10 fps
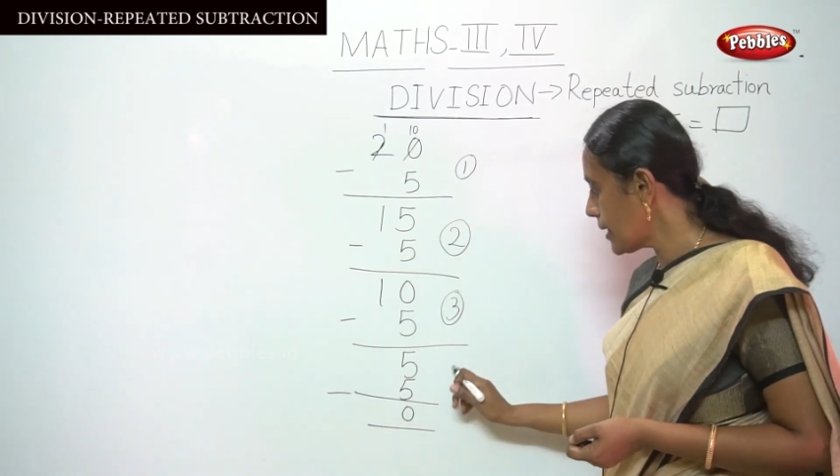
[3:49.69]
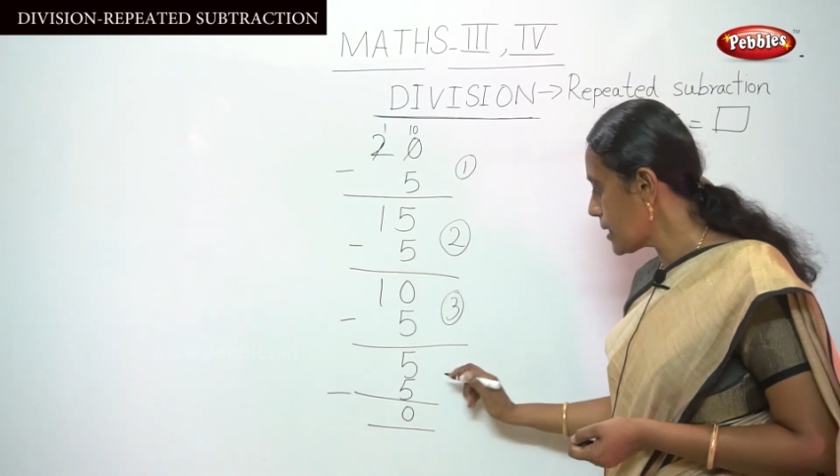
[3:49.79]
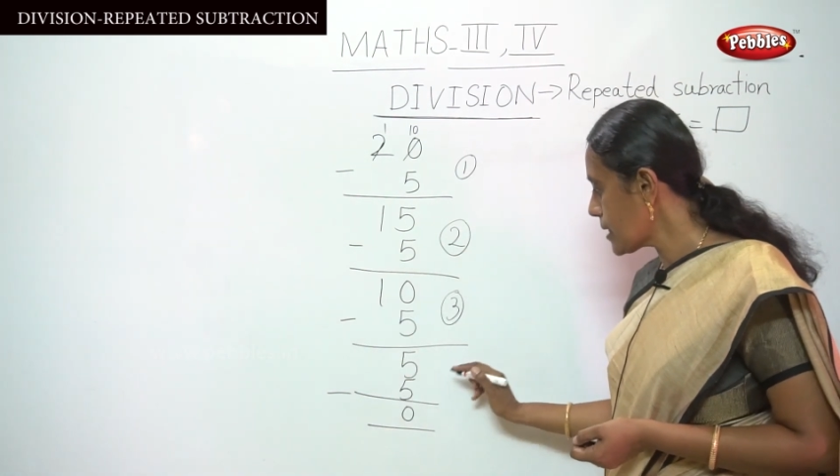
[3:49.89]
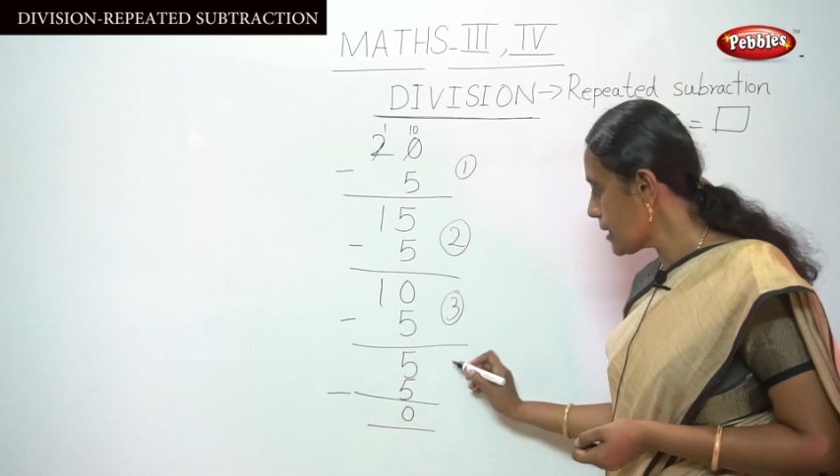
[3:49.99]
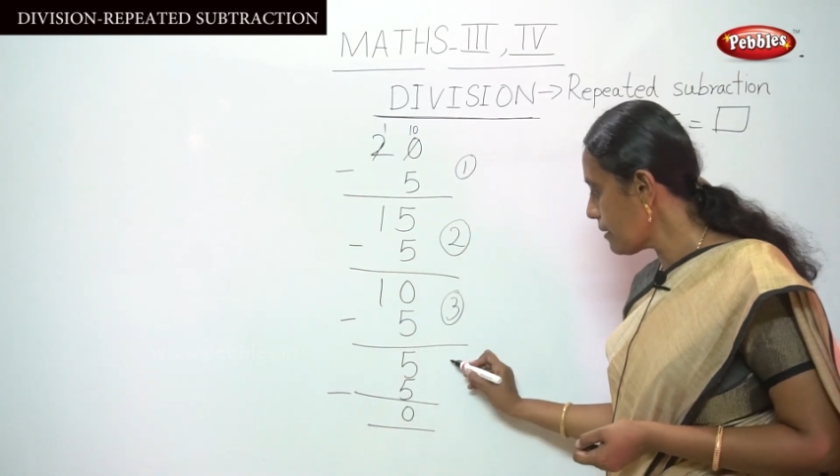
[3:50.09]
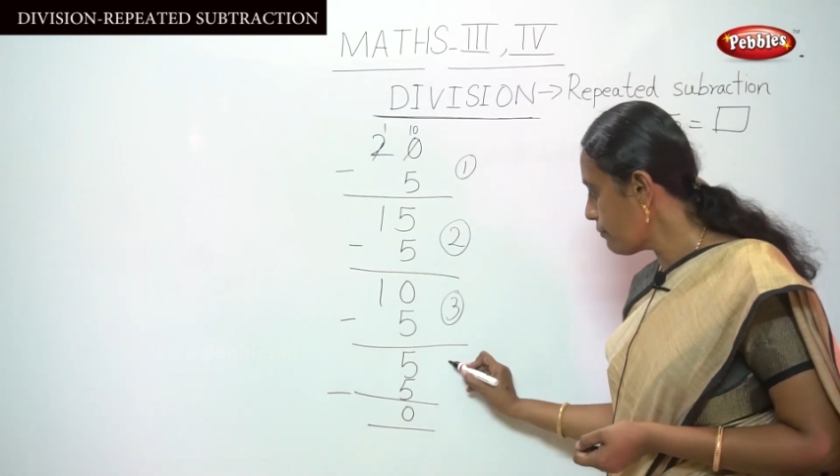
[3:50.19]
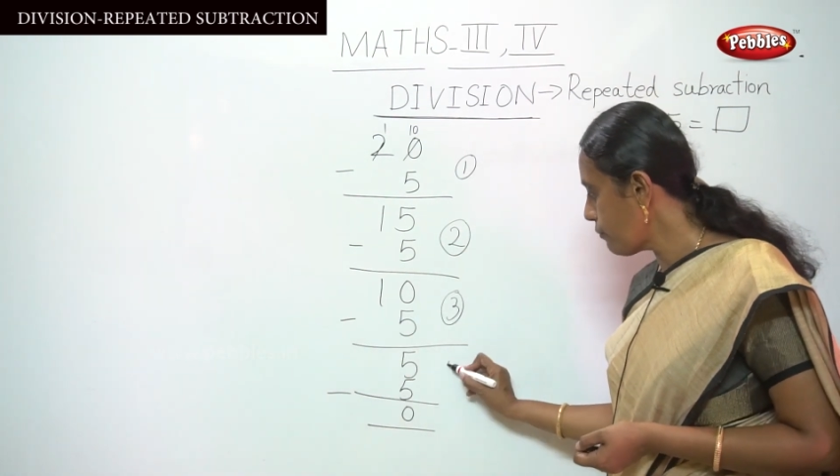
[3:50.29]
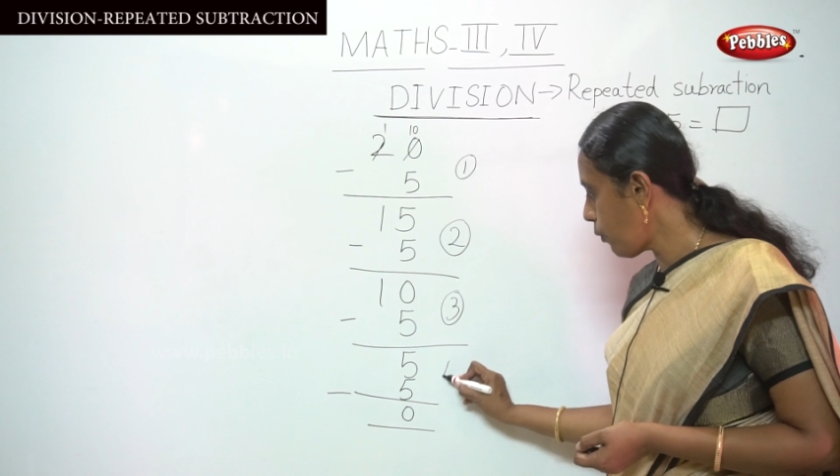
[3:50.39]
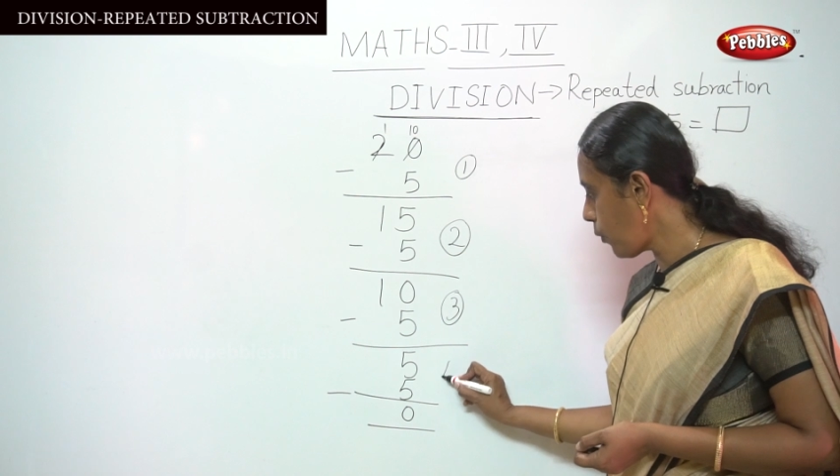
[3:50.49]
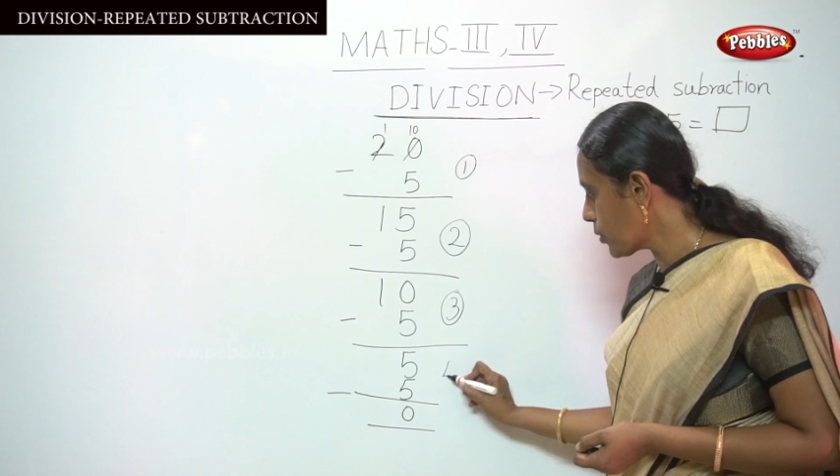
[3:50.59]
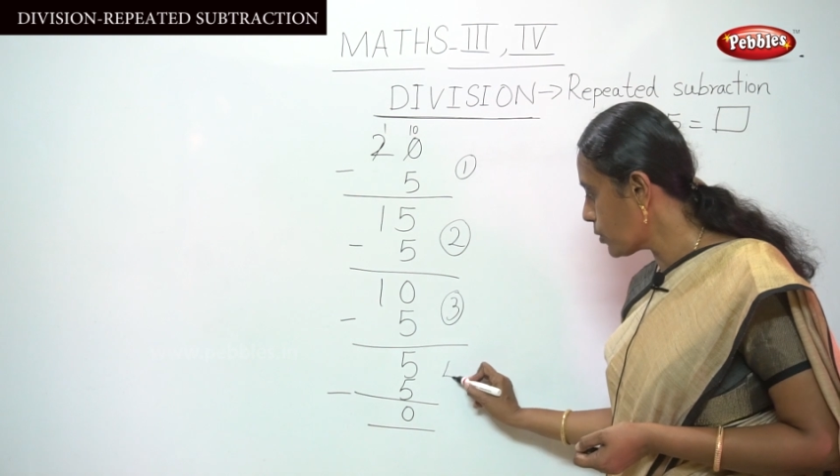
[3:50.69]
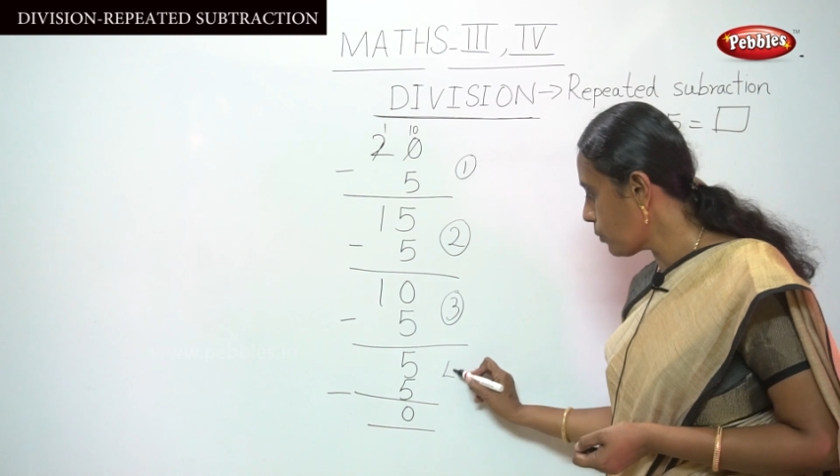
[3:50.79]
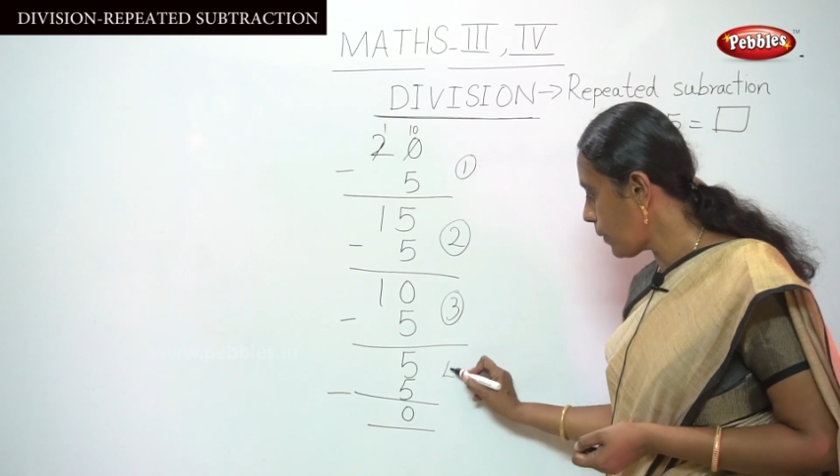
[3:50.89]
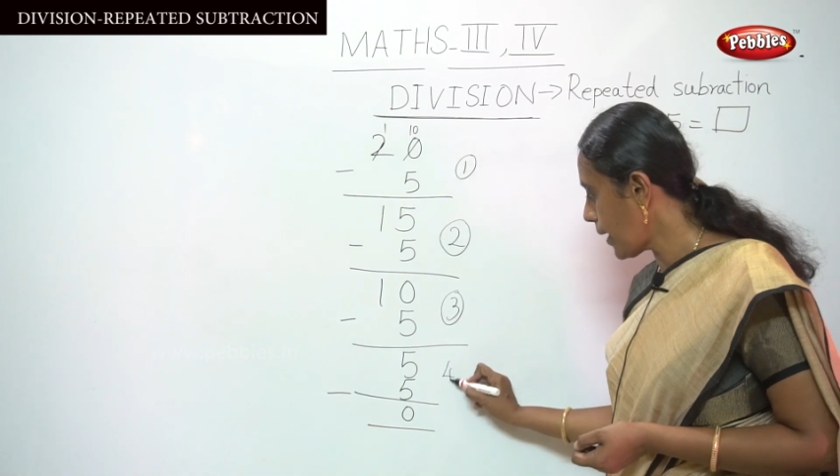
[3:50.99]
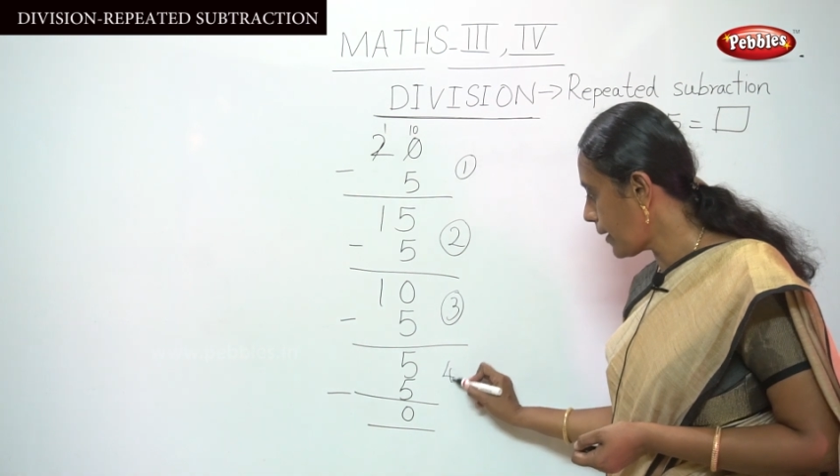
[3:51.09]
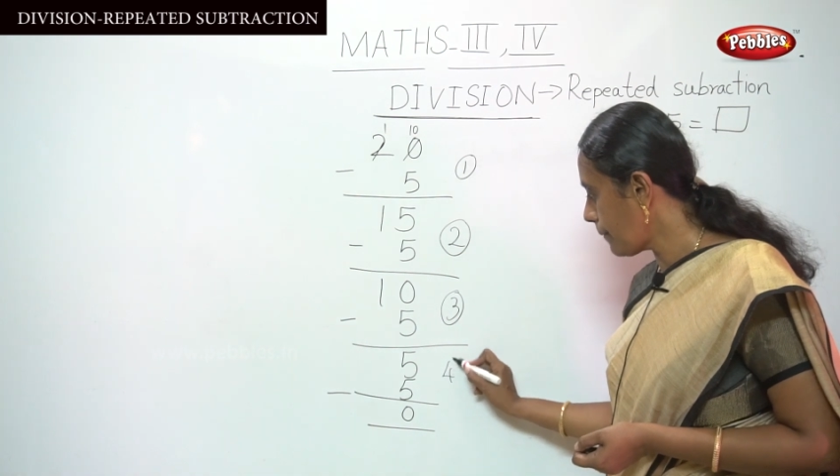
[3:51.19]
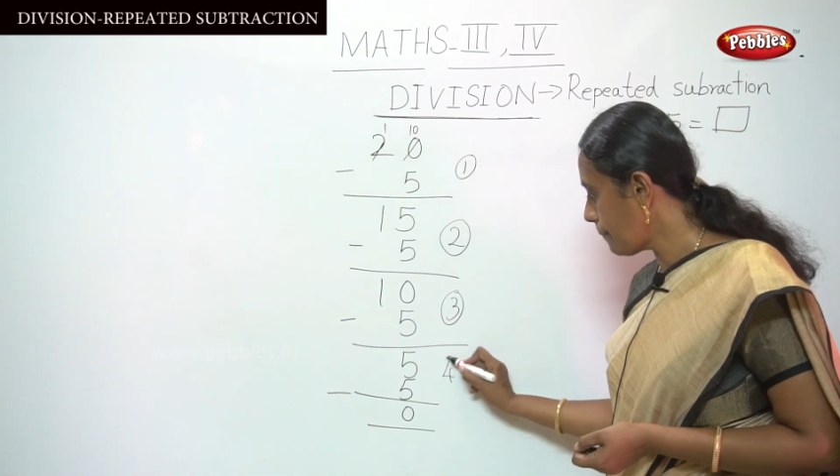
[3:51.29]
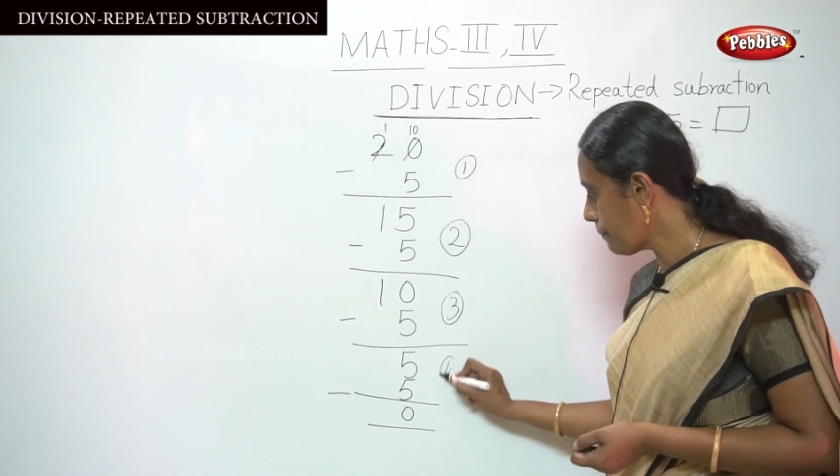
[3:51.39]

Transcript: that is the fourth one.